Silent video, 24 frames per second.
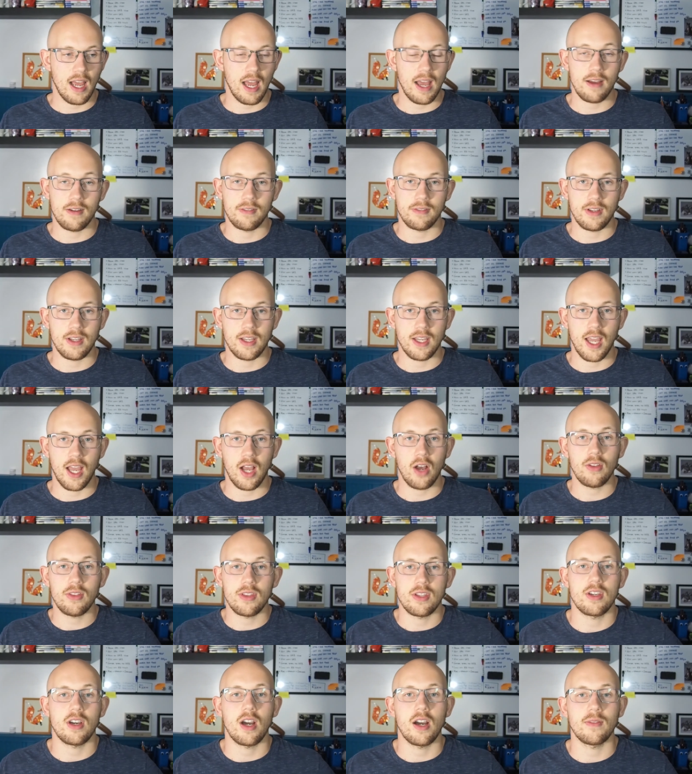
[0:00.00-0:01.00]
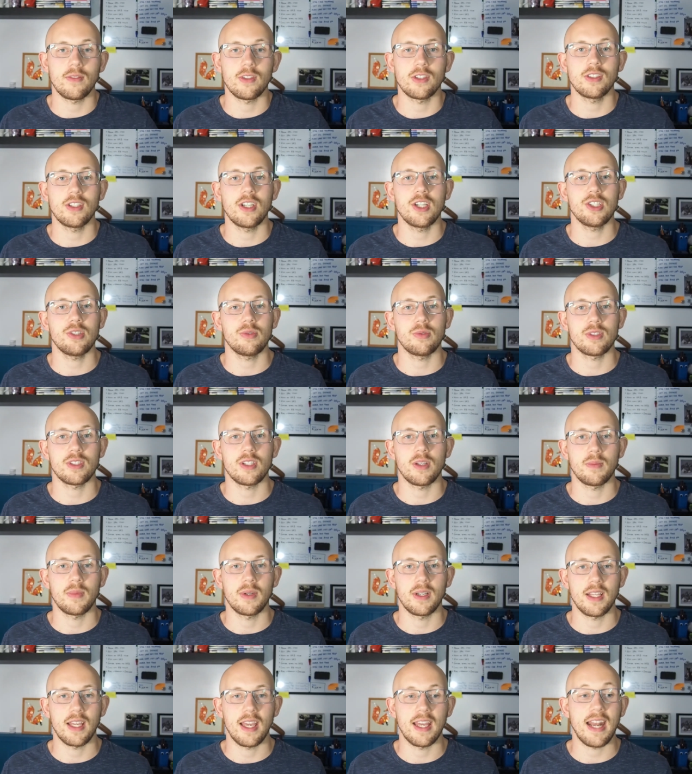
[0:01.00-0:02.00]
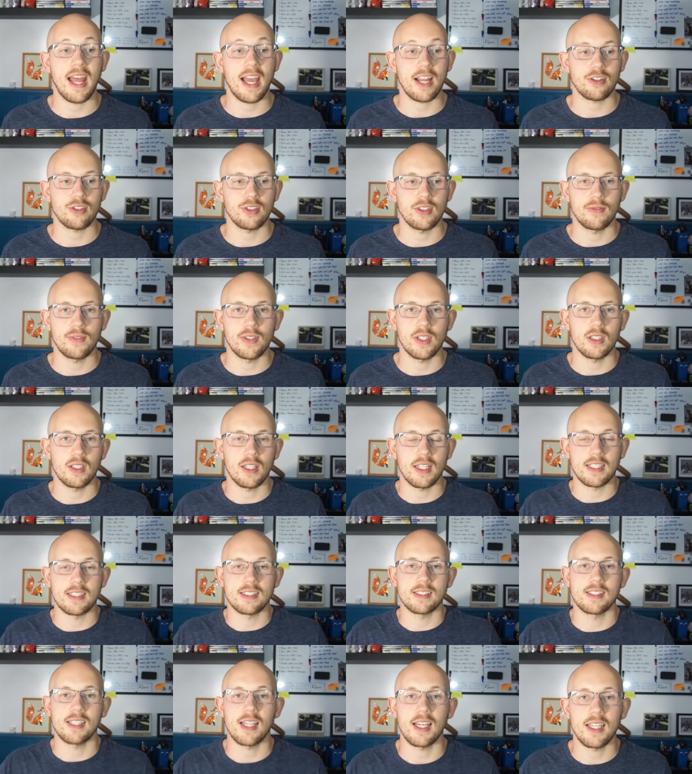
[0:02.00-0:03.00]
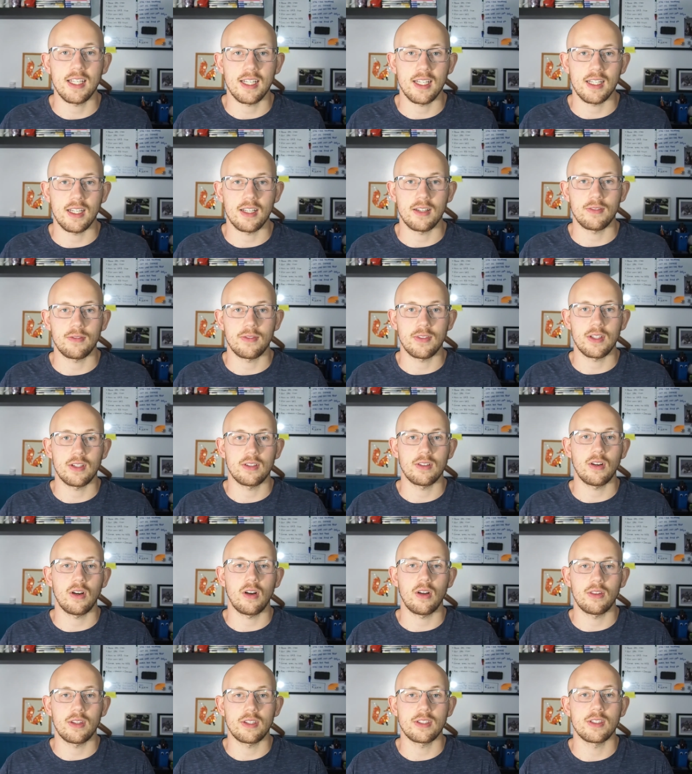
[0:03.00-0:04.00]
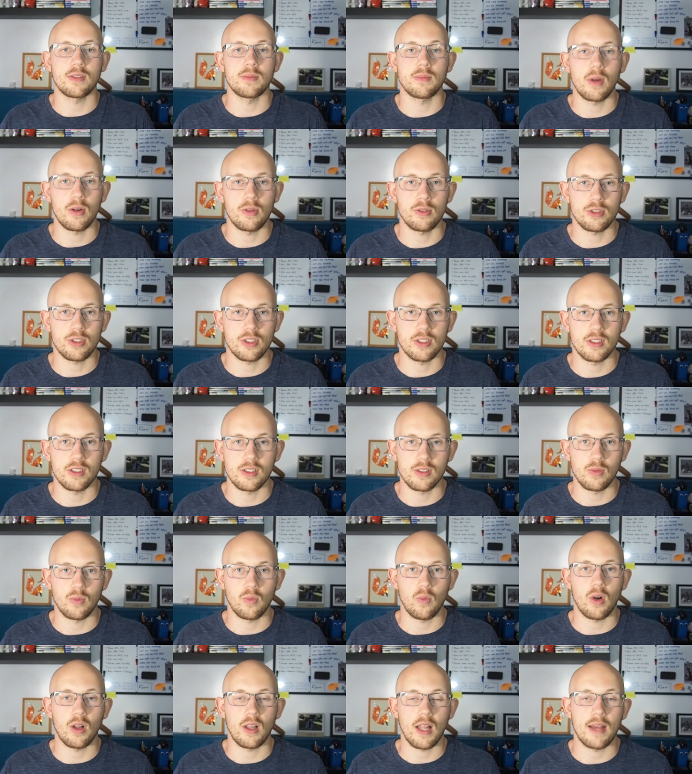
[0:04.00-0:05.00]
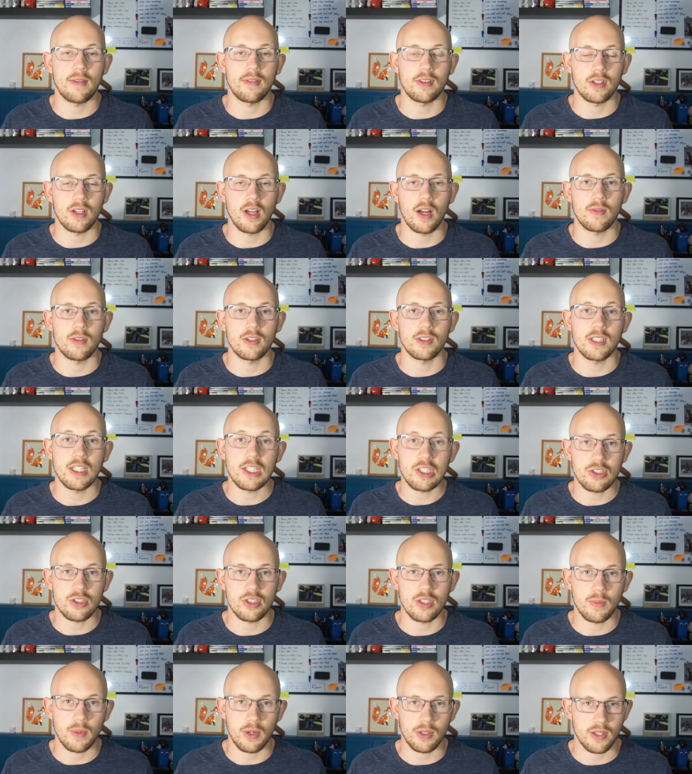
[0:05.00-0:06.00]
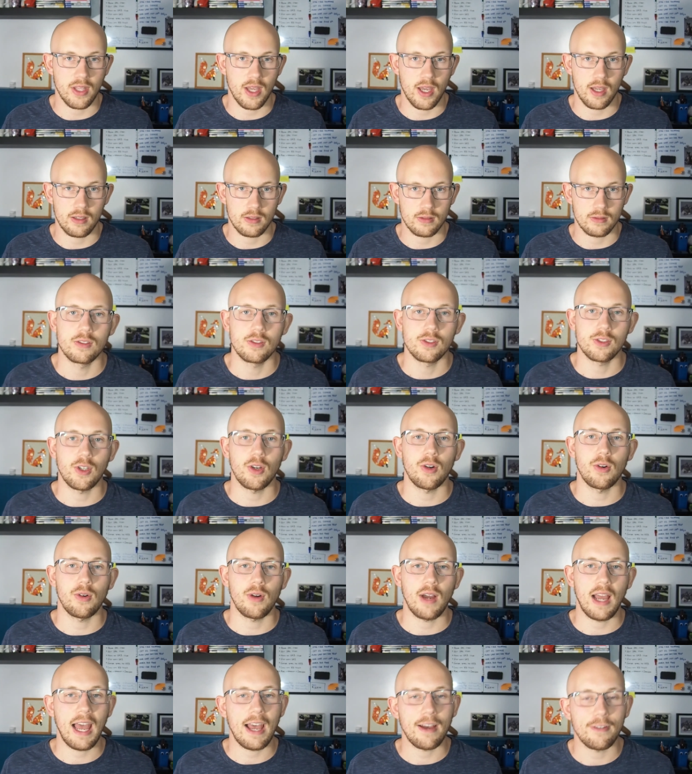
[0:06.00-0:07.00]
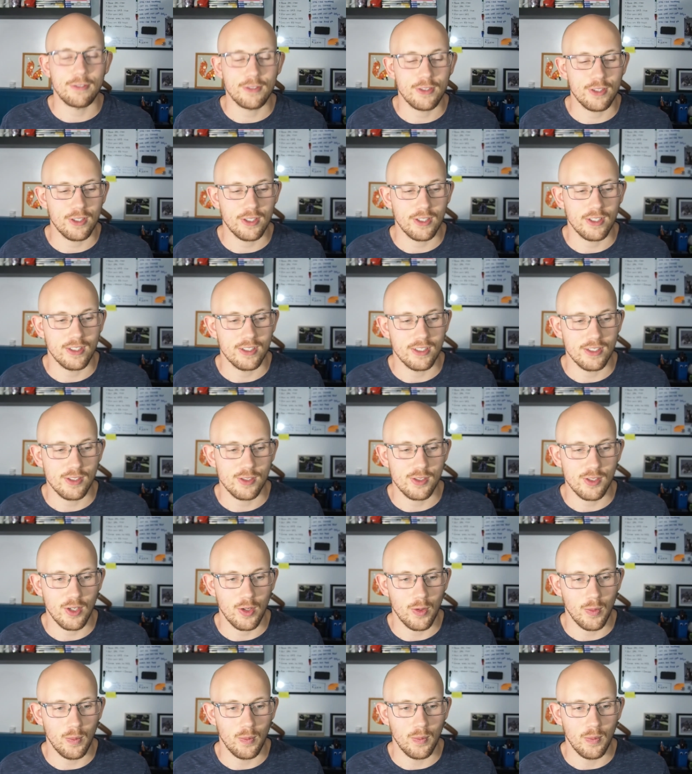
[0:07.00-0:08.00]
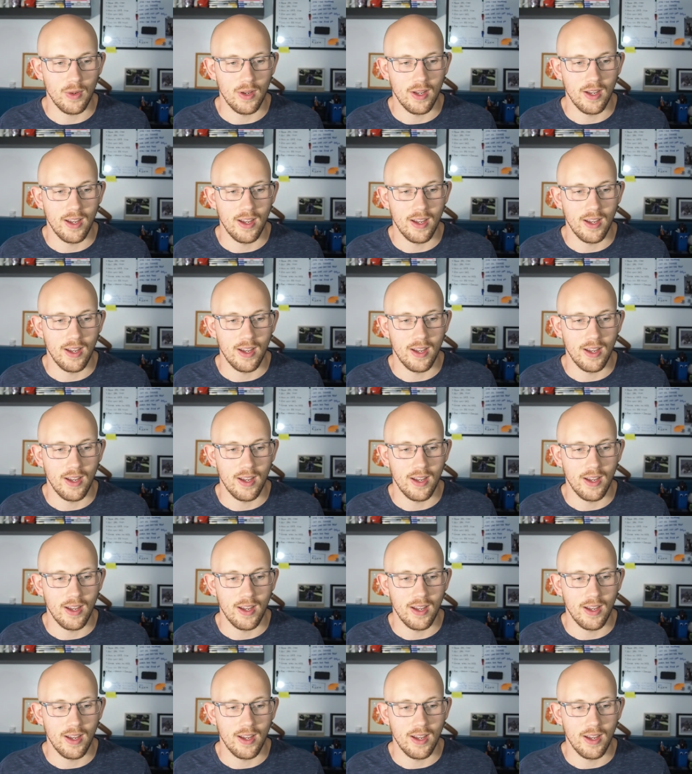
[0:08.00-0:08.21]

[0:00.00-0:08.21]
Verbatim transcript: have a healthy conversation with somebody and actually feel excited and feel all these emotions while having conversations about that. So after some